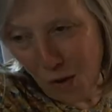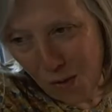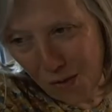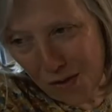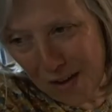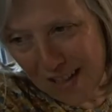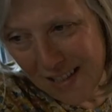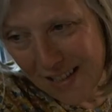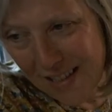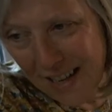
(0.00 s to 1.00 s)
knock through
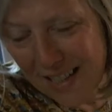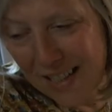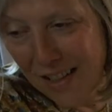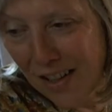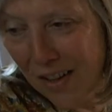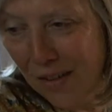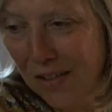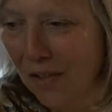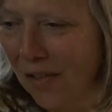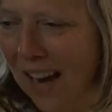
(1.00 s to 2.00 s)
yesterday, didn't you?
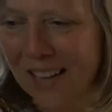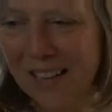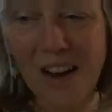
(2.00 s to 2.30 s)
And you've had